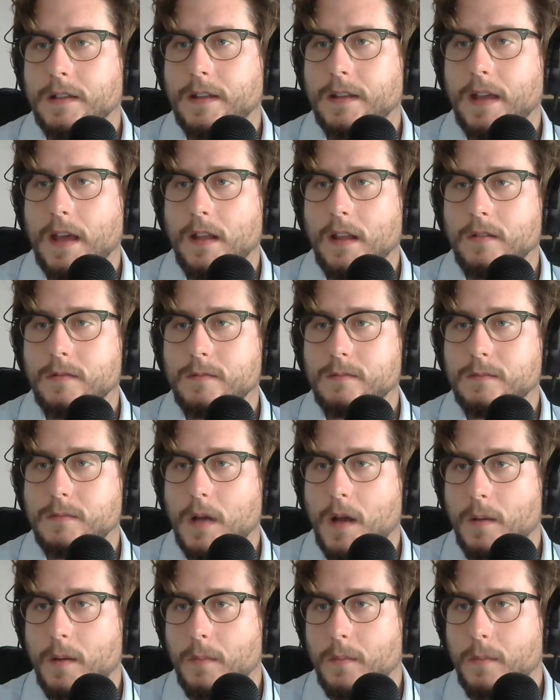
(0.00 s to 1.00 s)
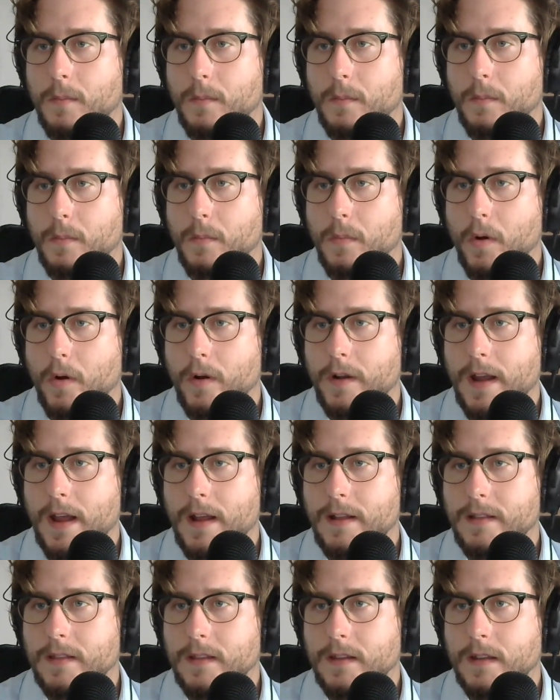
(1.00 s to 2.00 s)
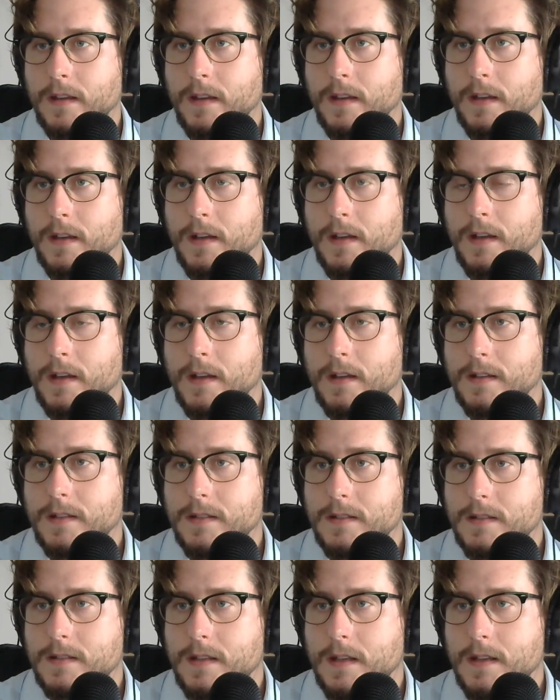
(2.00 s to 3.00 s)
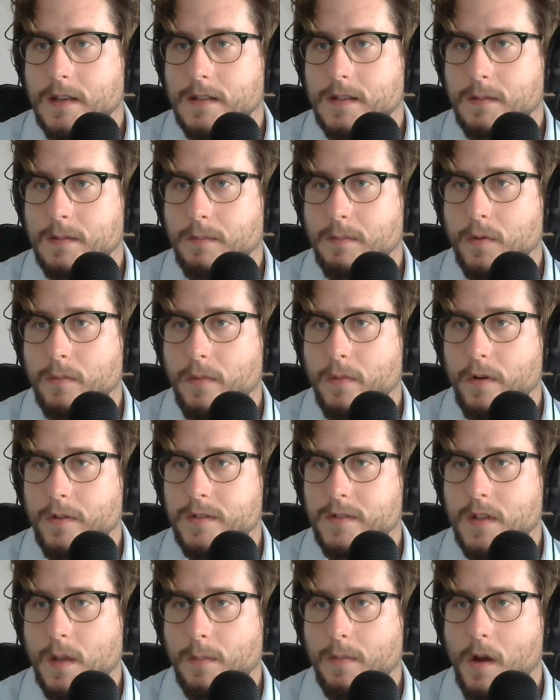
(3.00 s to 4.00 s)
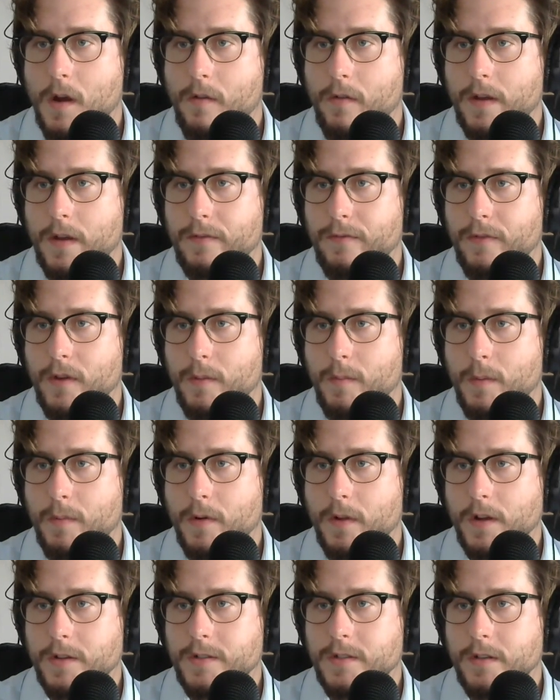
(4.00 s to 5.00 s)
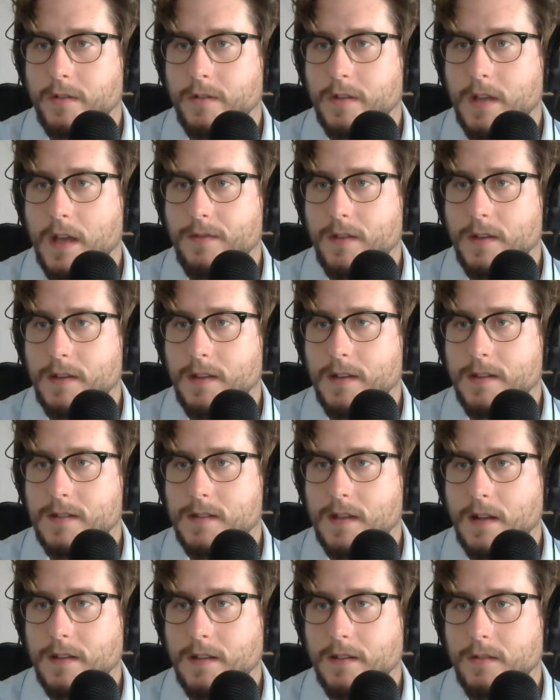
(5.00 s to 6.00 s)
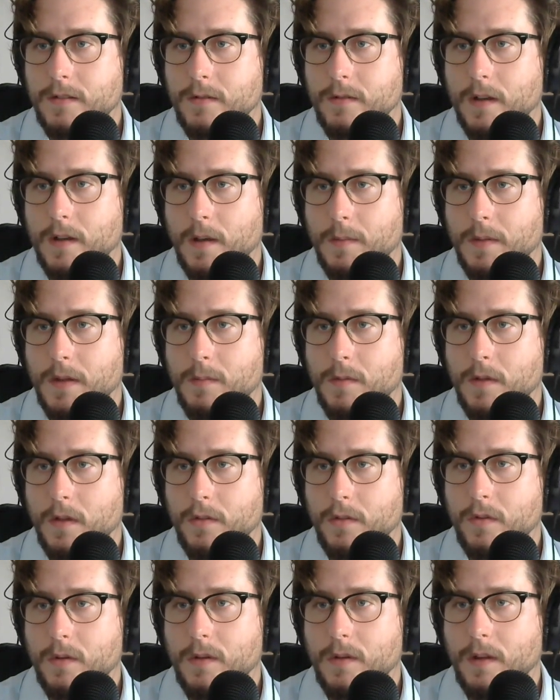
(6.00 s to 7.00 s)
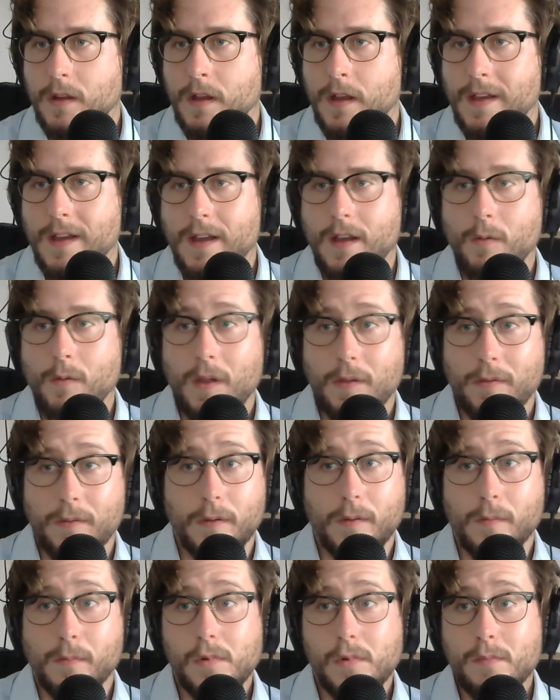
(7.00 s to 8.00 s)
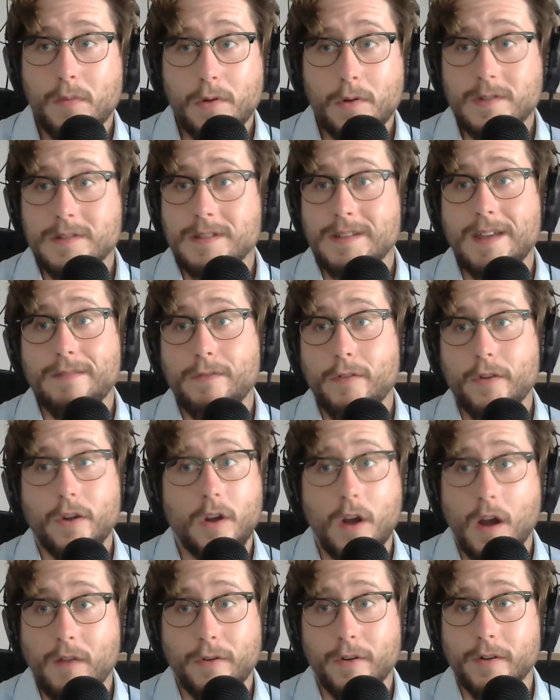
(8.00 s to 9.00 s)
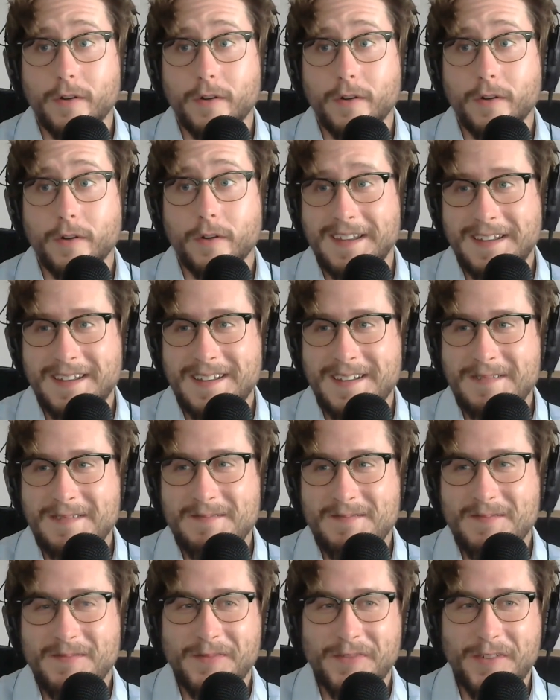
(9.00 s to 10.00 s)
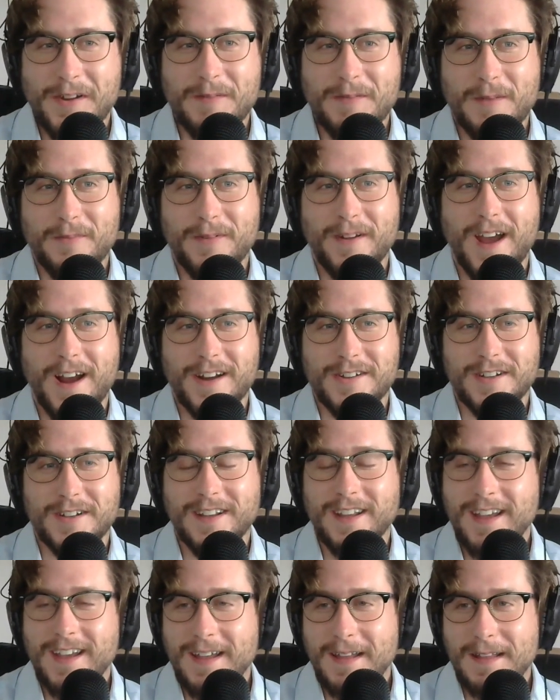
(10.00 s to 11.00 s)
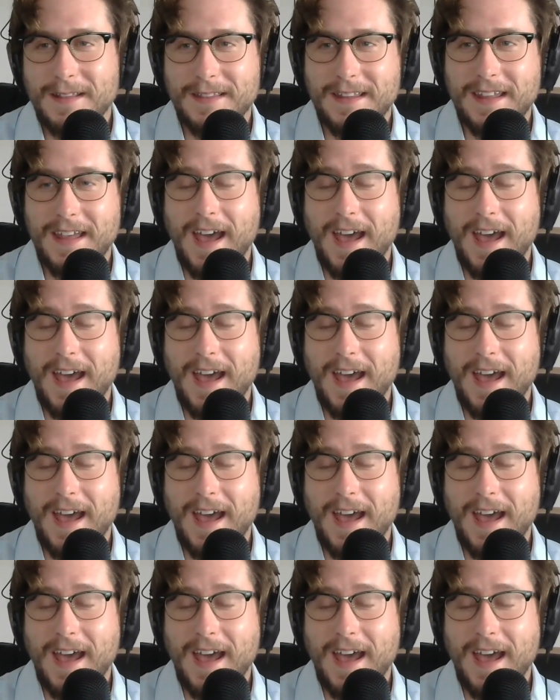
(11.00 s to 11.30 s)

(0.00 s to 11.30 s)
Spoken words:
Callum Burnett says, Bloomberg stopped covering Freeman production. Do you have any insight into how many Model 3? Well, Bloomberg's never covered Freeman production.